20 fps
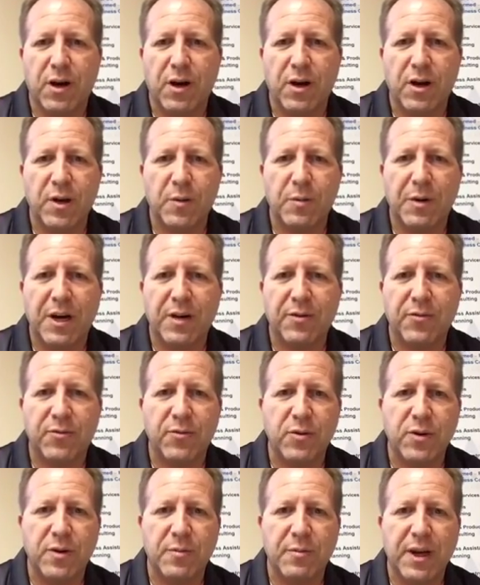all about
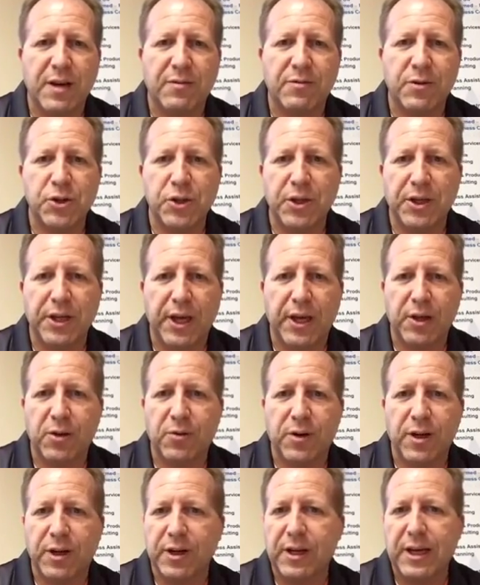food and beverage and
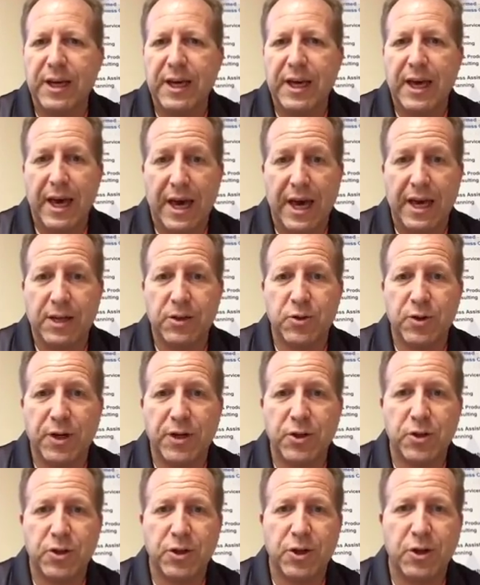catering at
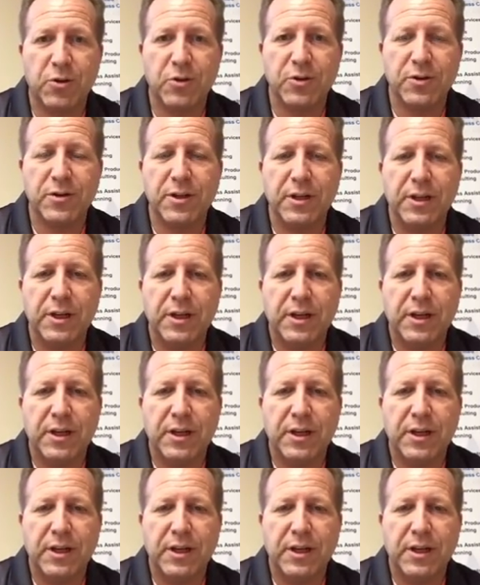trade shows.